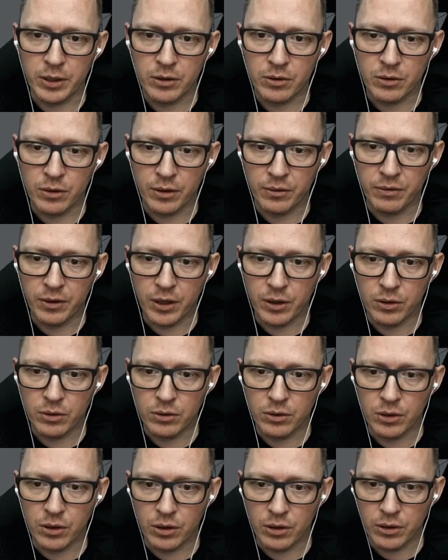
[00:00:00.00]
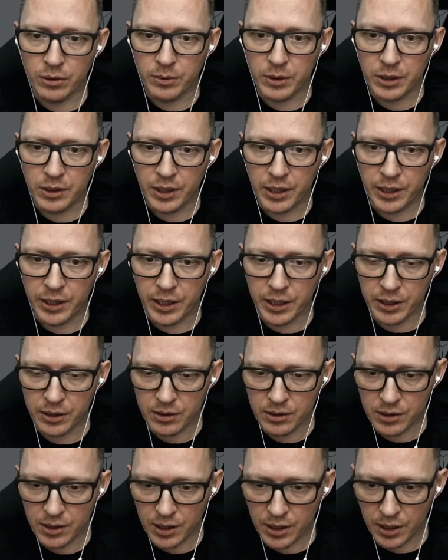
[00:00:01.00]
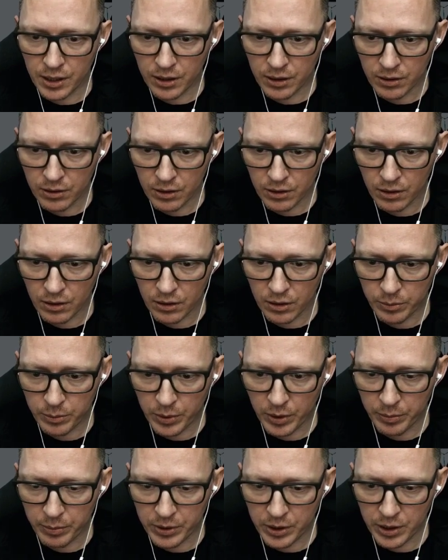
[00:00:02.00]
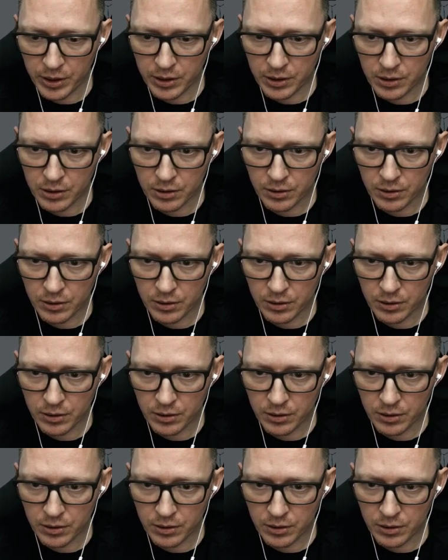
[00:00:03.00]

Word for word: So if I go to document here, I can see all the properties.